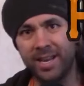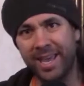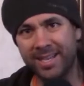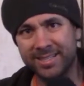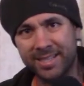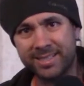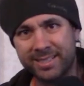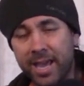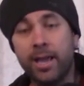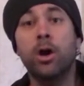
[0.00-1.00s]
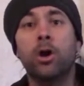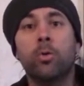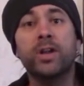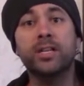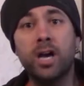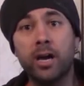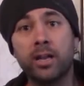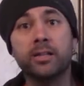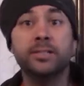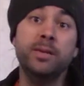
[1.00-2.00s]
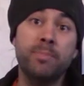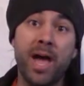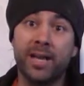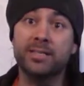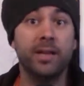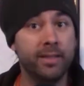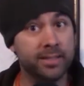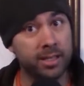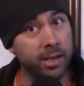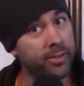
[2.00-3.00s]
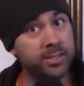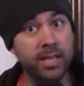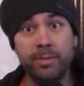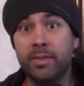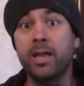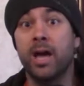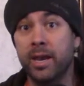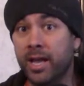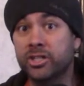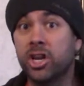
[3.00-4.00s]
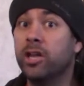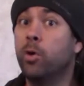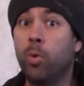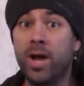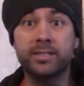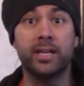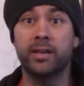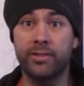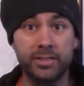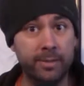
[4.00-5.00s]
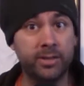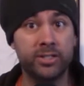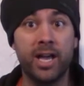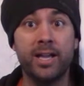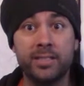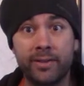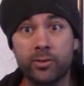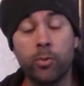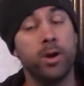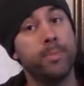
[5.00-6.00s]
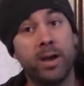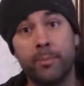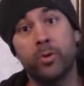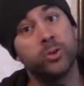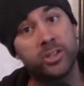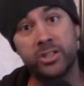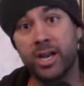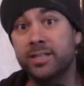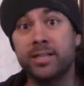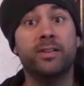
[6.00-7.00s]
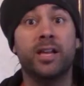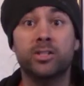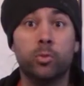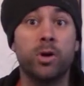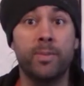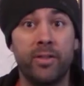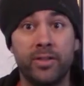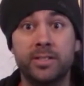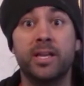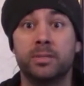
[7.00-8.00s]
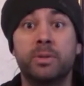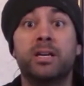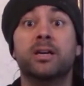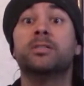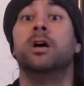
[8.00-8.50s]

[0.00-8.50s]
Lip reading: and today we're going to talk a little D-backs. This is another team in the National League West, another team the Giants have to worry about. Of course, the Giants have a lot to worry about these days because